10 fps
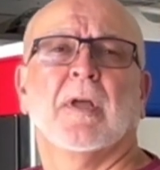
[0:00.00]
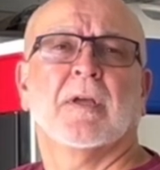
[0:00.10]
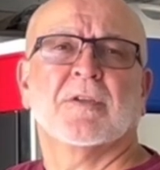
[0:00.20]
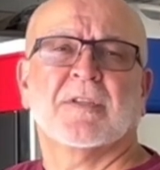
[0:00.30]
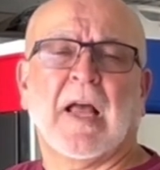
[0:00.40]

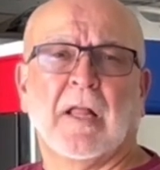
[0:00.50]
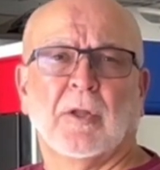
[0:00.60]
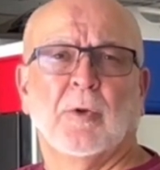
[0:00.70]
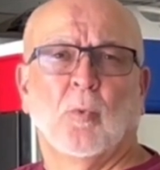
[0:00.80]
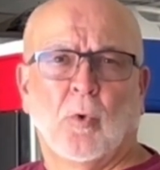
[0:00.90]

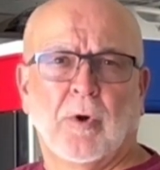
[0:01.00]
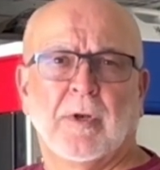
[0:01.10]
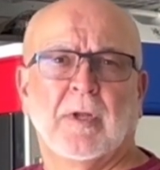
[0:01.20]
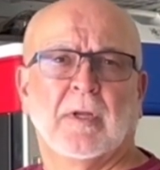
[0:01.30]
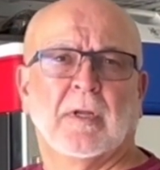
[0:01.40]
solid
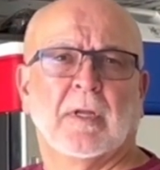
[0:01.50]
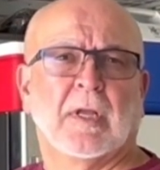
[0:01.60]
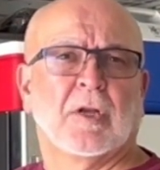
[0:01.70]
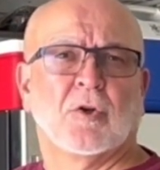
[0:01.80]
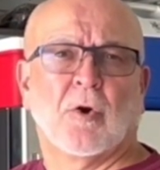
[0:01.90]
wood
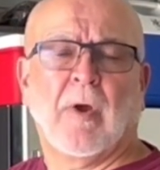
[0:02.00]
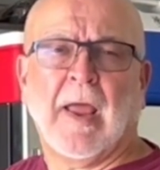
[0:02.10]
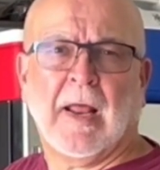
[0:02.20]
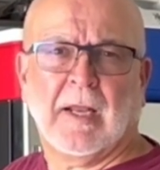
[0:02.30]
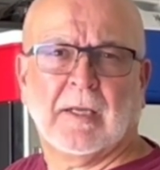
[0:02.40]
in your
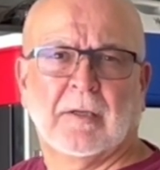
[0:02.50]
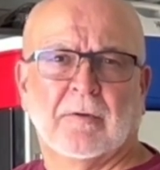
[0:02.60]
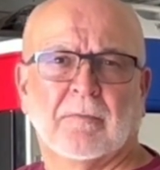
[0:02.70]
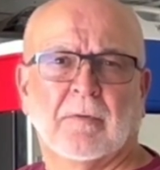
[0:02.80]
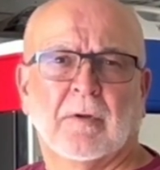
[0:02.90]
attic.
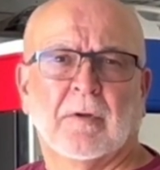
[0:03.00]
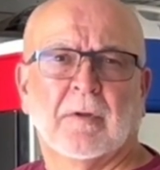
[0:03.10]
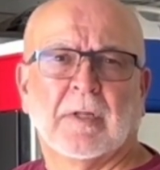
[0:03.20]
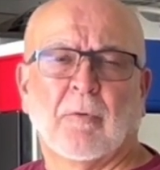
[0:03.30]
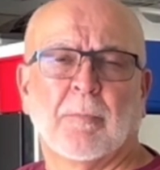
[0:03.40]

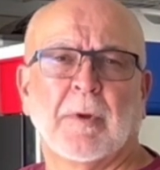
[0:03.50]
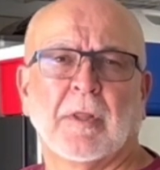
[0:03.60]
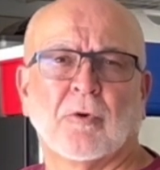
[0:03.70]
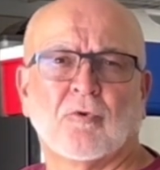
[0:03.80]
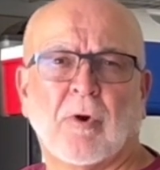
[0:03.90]
That would
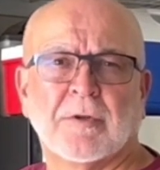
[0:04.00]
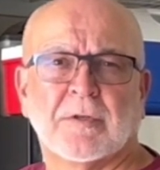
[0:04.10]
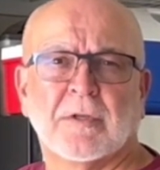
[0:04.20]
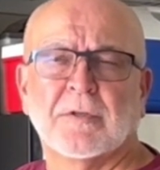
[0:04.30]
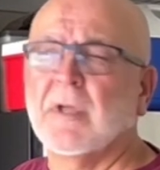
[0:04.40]
be the
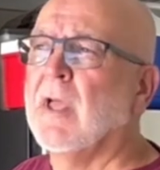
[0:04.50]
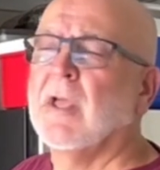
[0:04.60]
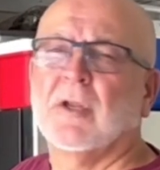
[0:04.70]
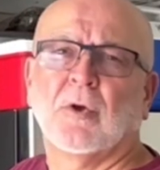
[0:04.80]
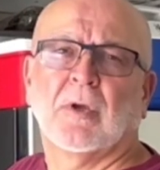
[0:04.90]
trusses.
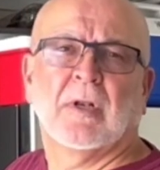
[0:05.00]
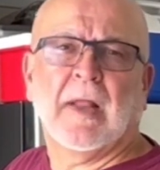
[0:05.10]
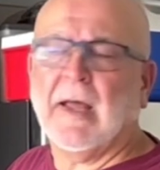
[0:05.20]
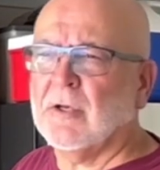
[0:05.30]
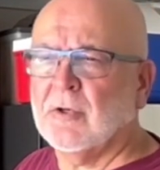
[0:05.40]
You
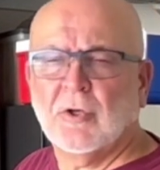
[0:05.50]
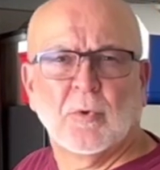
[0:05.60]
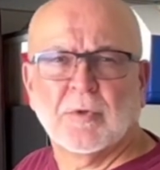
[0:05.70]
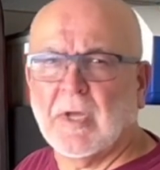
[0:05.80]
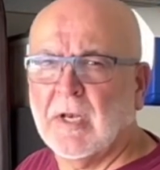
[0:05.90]
cannot
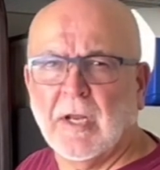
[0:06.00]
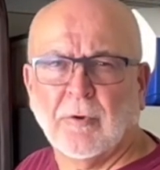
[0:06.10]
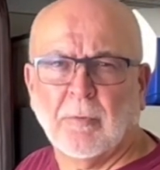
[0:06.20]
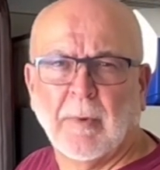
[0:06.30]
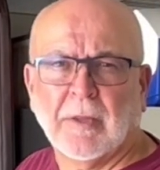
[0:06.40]
use any
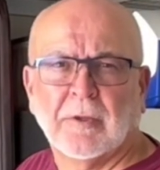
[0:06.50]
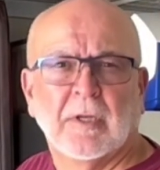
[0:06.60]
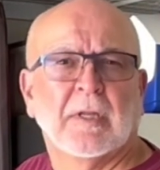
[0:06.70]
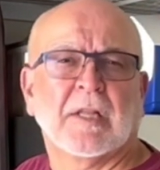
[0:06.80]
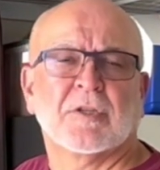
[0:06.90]
other
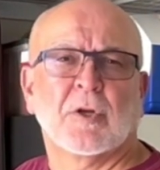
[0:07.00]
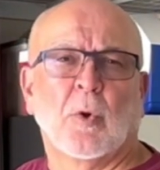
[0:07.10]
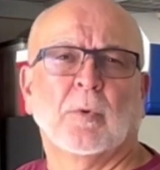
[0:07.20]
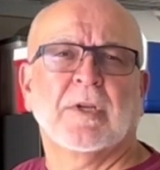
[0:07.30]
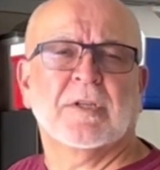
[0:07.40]
method. That's the
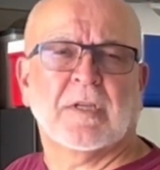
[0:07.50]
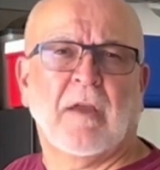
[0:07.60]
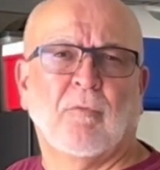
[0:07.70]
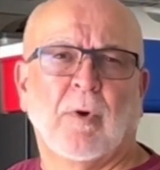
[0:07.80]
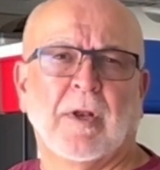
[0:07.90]
only
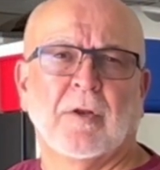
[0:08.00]
safe way to